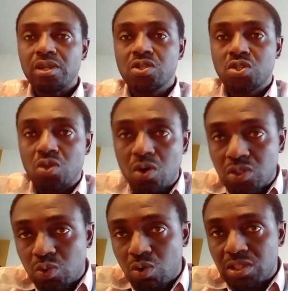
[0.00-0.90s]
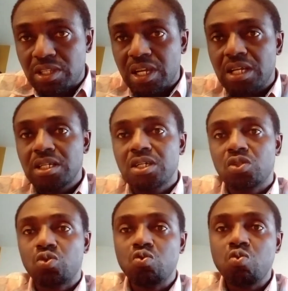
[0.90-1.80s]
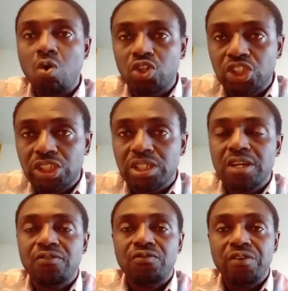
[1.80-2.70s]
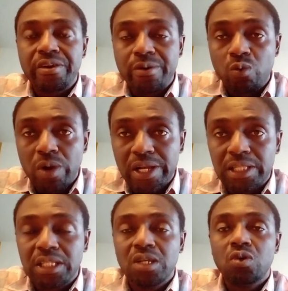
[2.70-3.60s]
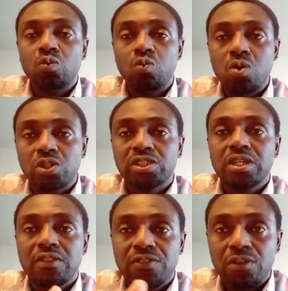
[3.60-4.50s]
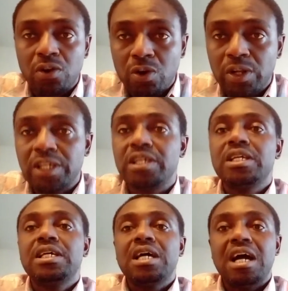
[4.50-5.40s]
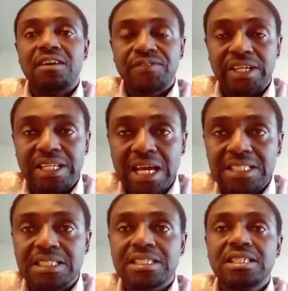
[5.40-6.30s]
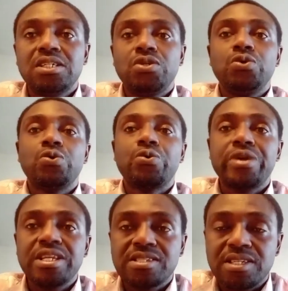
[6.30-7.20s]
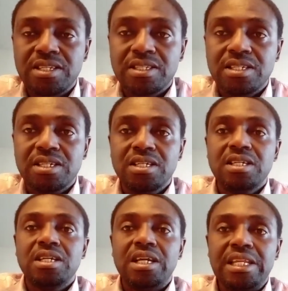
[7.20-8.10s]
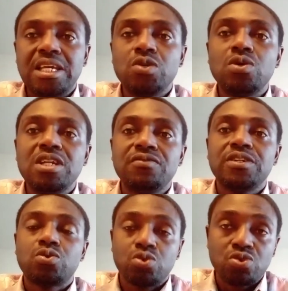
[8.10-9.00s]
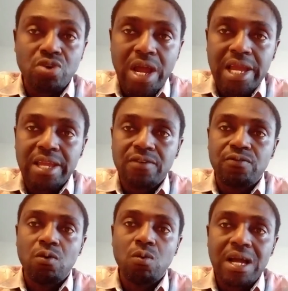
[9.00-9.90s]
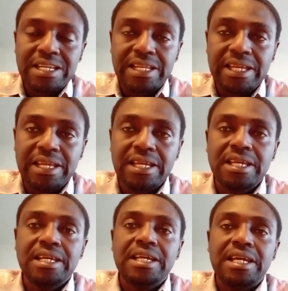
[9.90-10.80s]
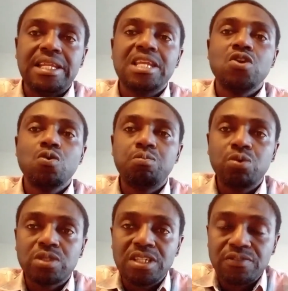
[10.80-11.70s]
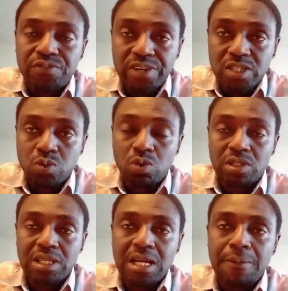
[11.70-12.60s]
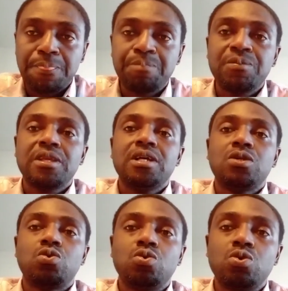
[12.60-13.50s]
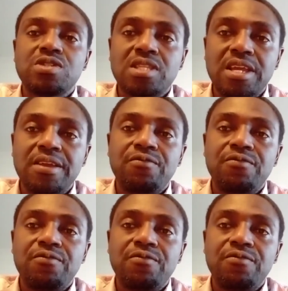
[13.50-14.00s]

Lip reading: salt water to wash very well, wash thoroughly. After that, you rinse it and then you leave it to dry for 1 day, and then you put in fresh water to stay